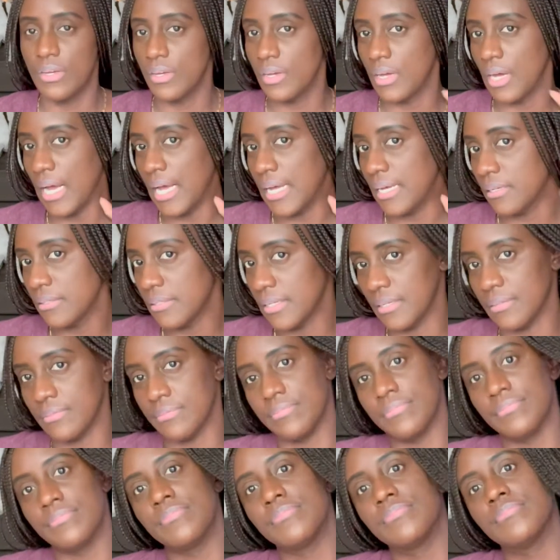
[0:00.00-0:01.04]
don't know,
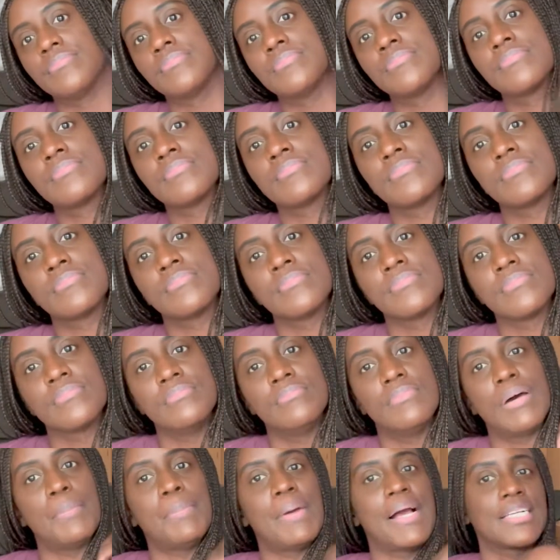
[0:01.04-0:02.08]

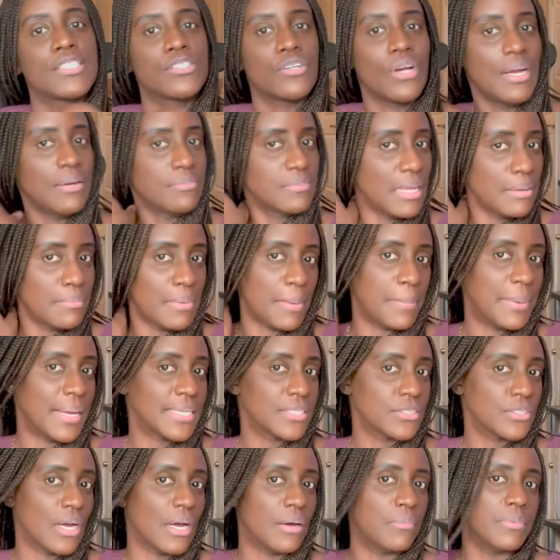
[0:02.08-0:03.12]
my backdrop. Not my
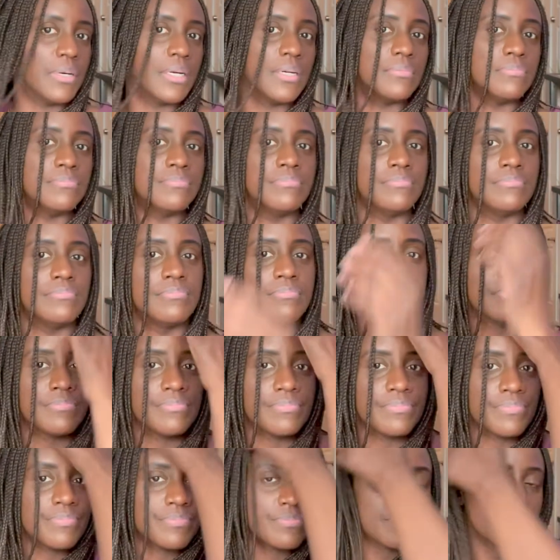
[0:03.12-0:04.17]
backdrop, but
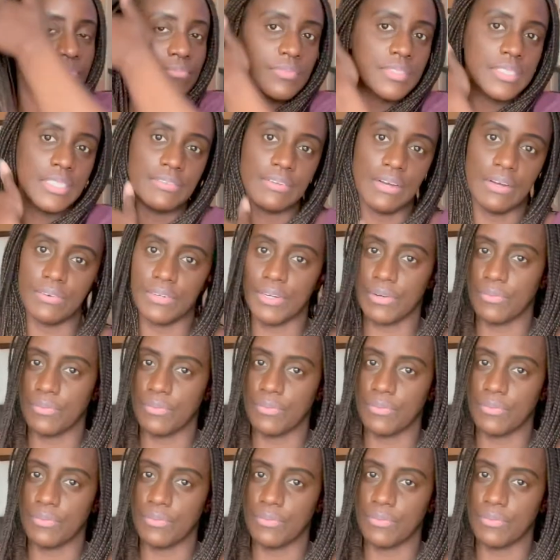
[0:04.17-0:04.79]
if I want to